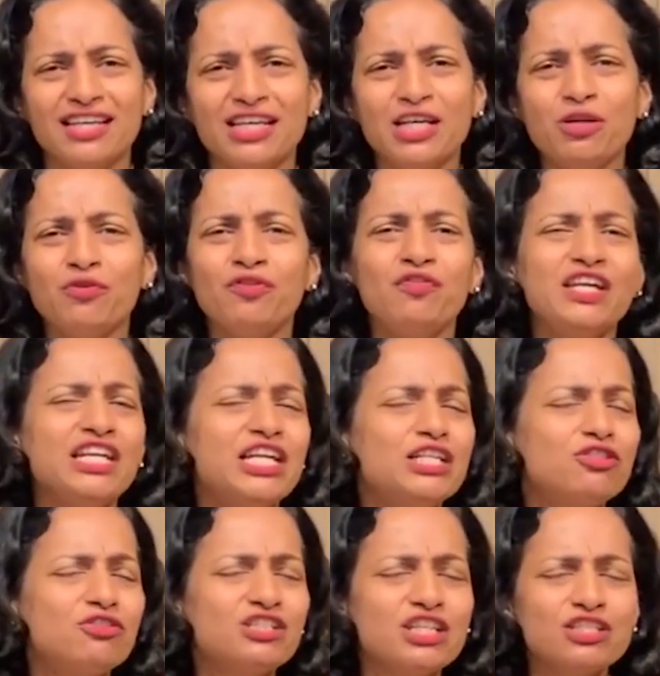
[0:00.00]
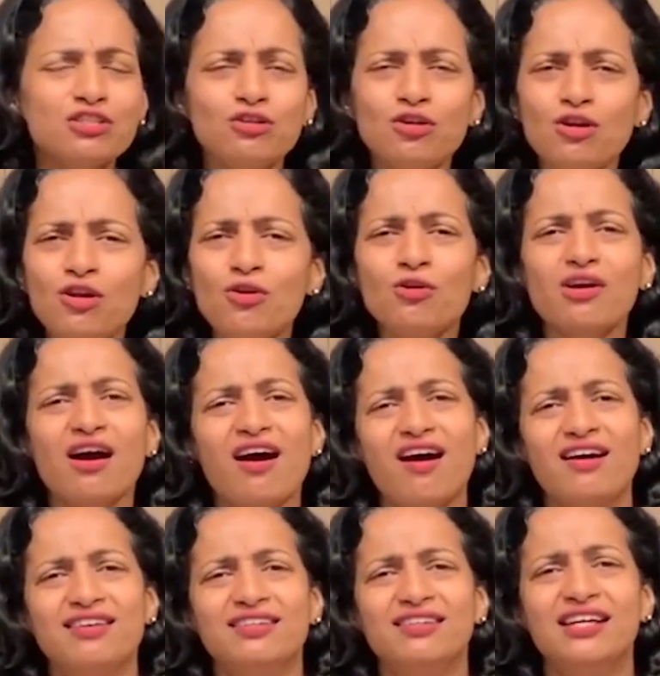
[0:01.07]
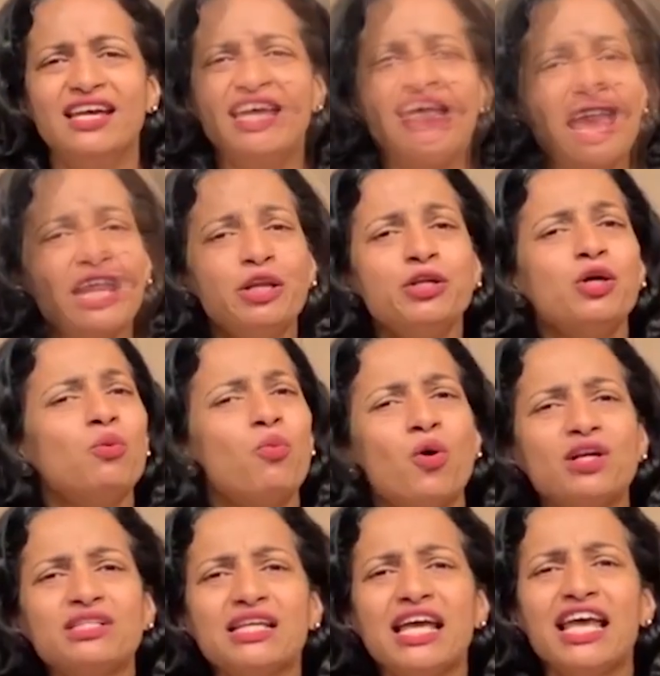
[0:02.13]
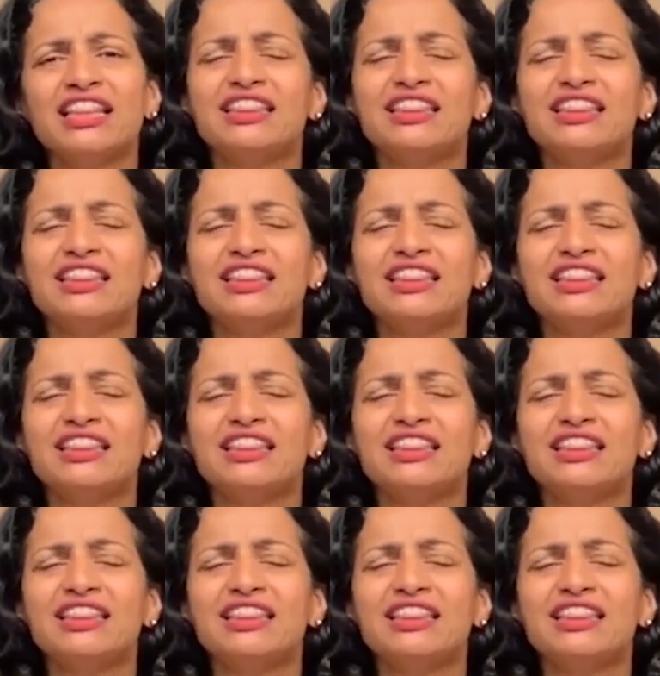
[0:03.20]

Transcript: You know, we need to just look harder. And you know what?